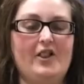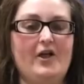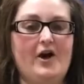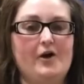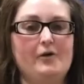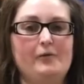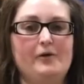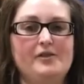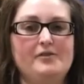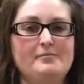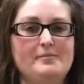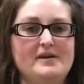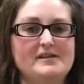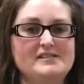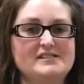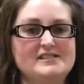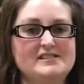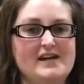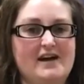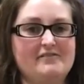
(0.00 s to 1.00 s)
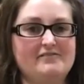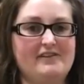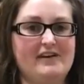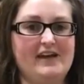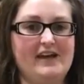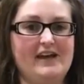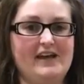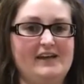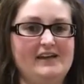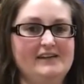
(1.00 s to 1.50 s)
along with Miss
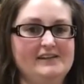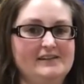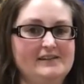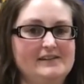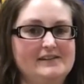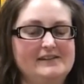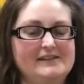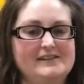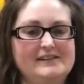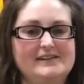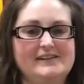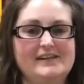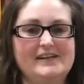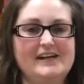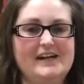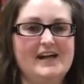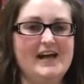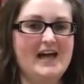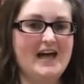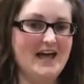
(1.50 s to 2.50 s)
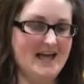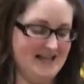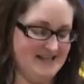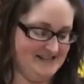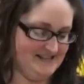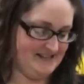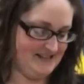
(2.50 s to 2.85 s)
Stephanie. Hello.